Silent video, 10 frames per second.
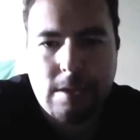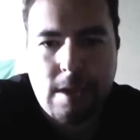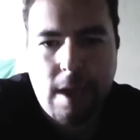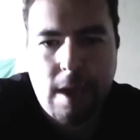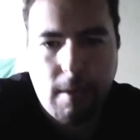to
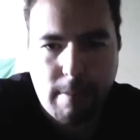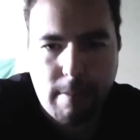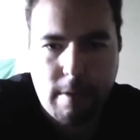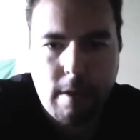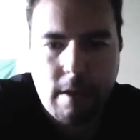seek help
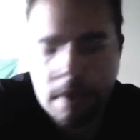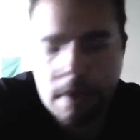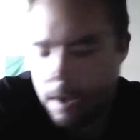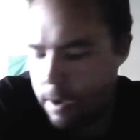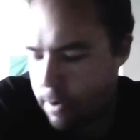
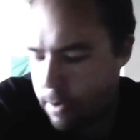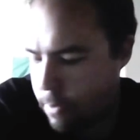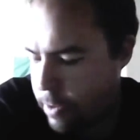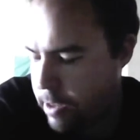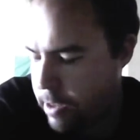
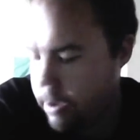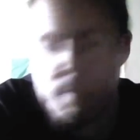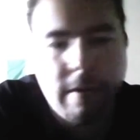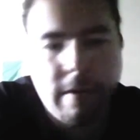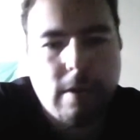when they're
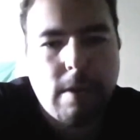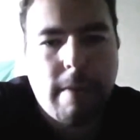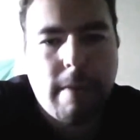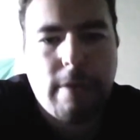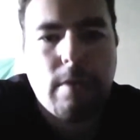
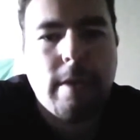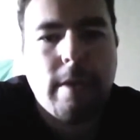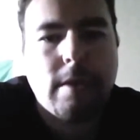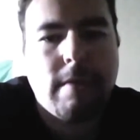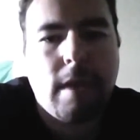experiencing
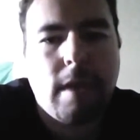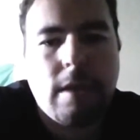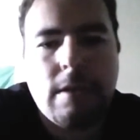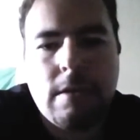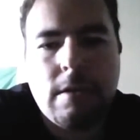paranormal activity?